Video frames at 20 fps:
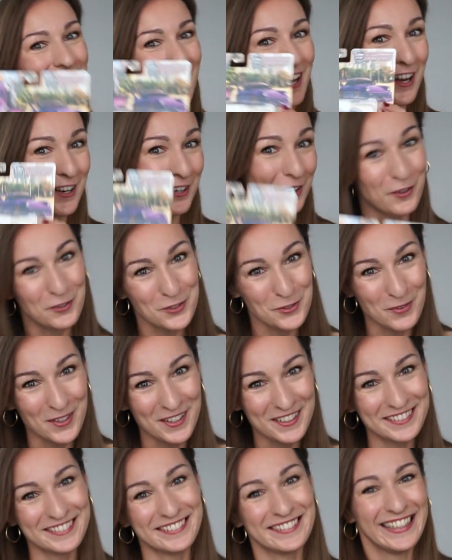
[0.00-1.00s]
a closed
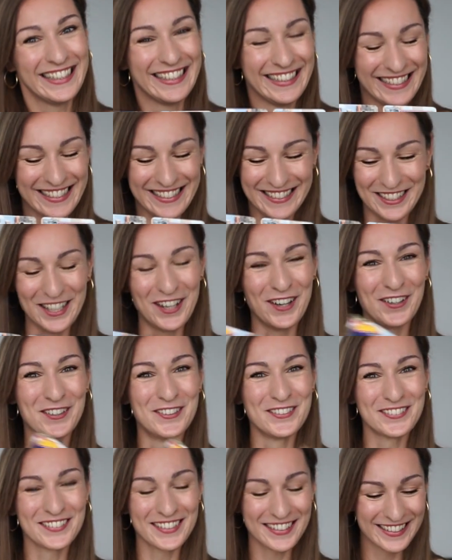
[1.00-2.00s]
one.
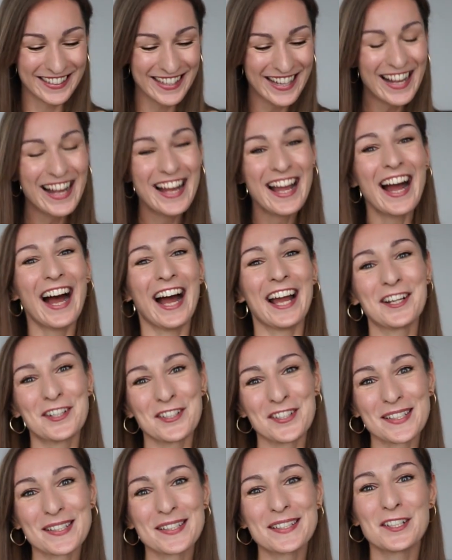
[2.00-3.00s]
So I
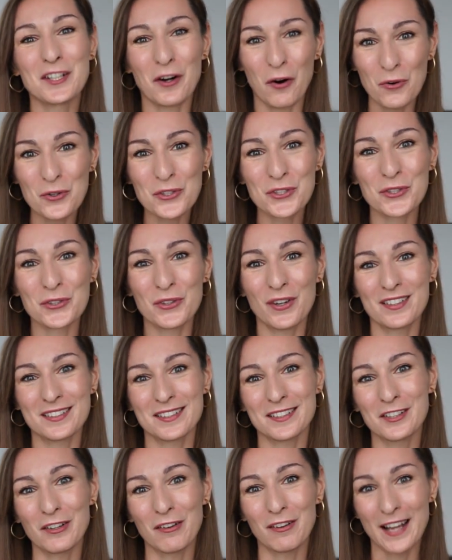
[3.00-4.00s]
consider also as
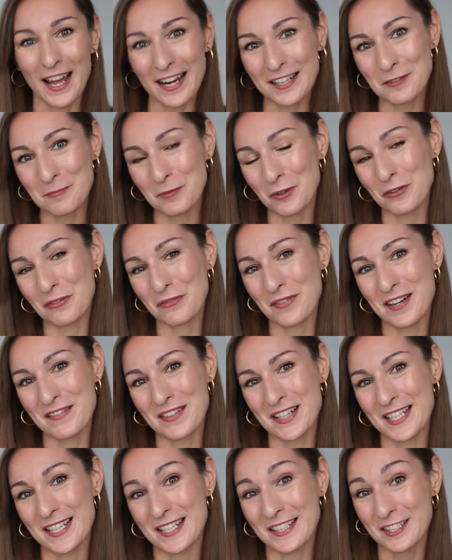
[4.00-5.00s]
a collectible
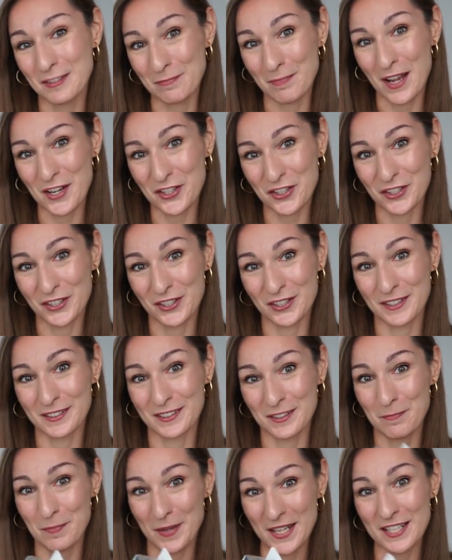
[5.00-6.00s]
very
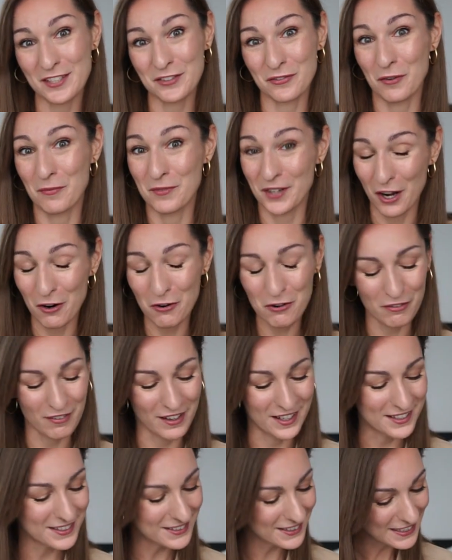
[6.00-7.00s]
special piece from
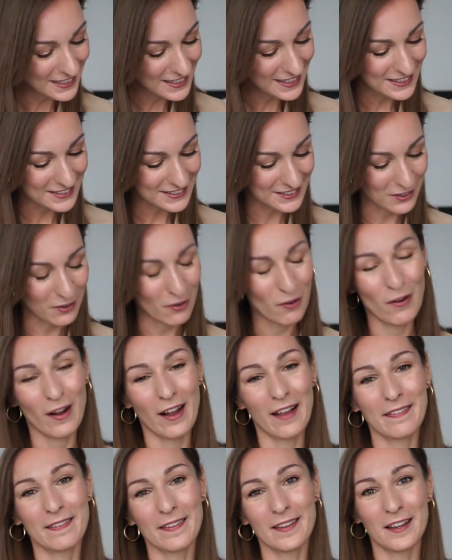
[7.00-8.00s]
Rauchwelt. So
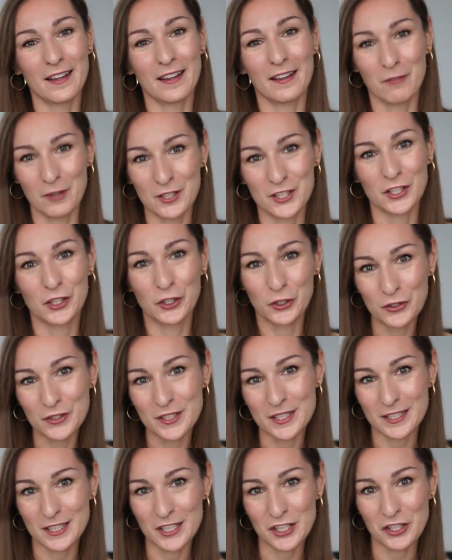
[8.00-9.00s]
I think it was a good
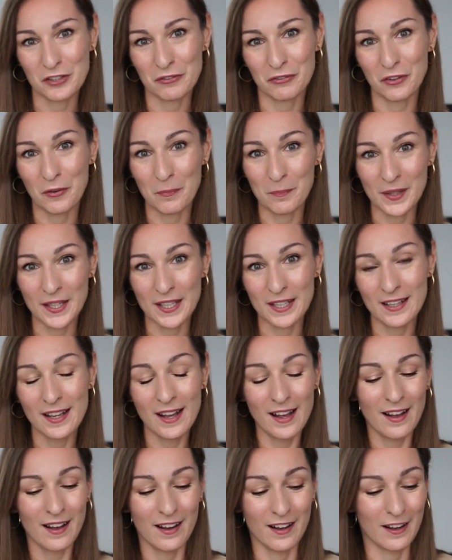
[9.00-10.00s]
decision from me.
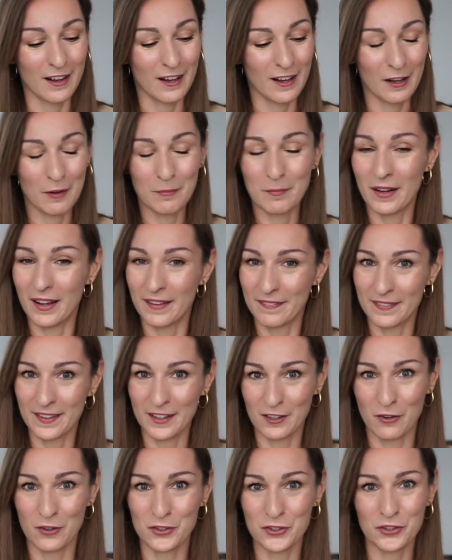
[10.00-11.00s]
I
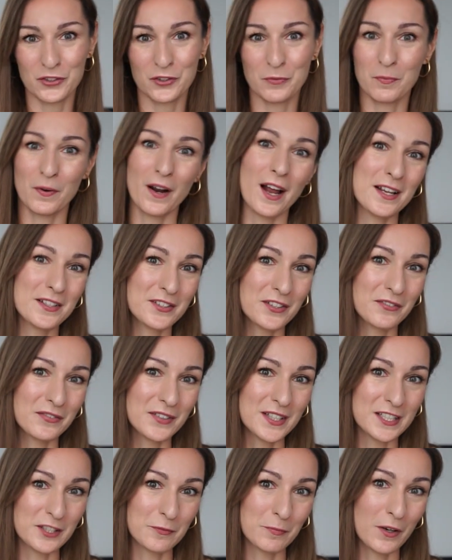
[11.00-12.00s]
think also the price of
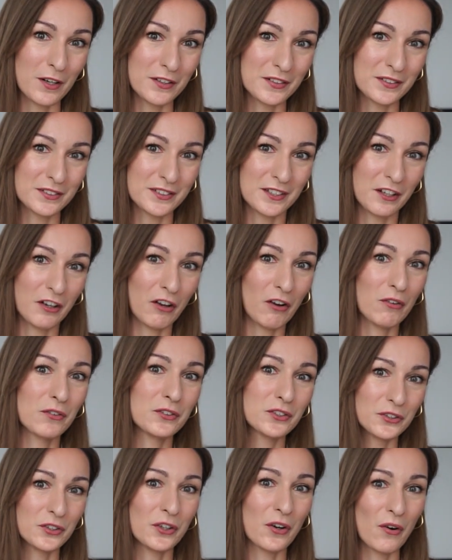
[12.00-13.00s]
these products are going
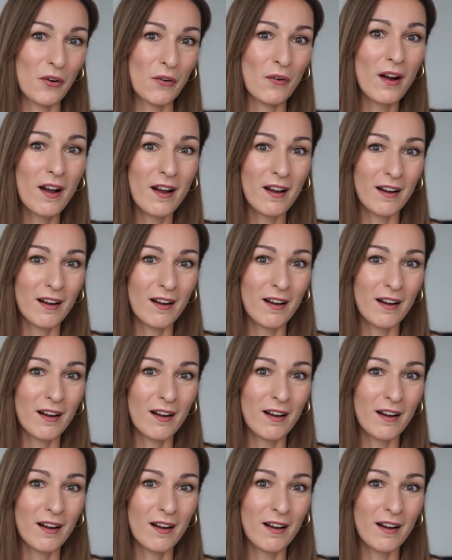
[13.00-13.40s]
to go